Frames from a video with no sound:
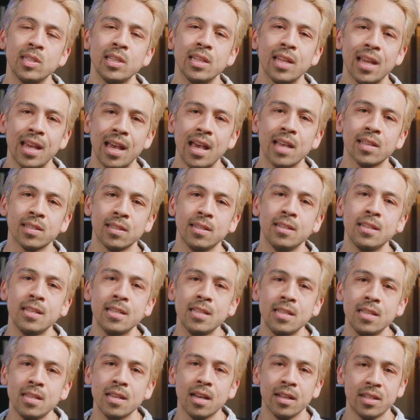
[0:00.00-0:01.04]
to
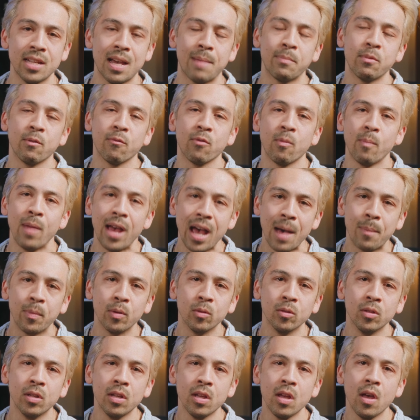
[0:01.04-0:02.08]
SD adapter from
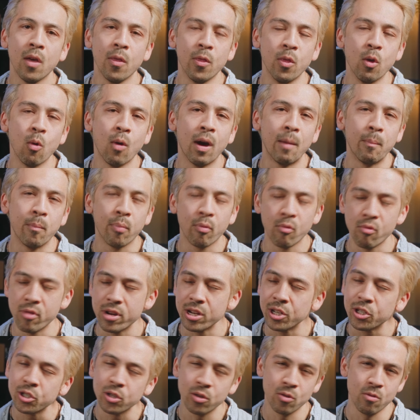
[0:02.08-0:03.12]
Apple, though I'm
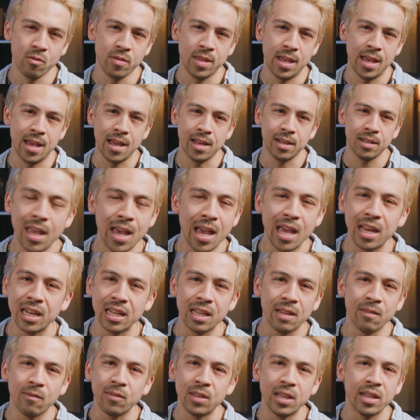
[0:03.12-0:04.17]
pretty sure that
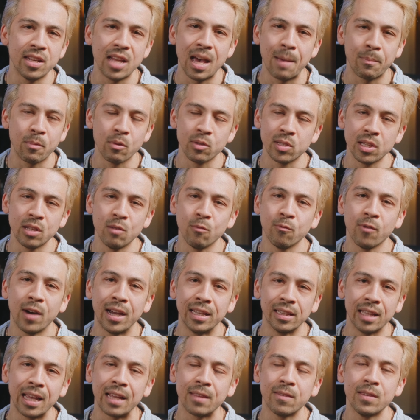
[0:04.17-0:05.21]
any of the adapters that you
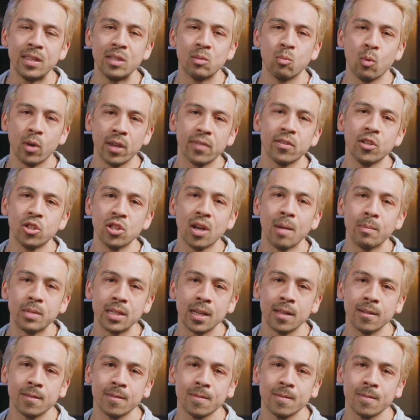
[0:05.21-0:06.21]
find like these will get the job done.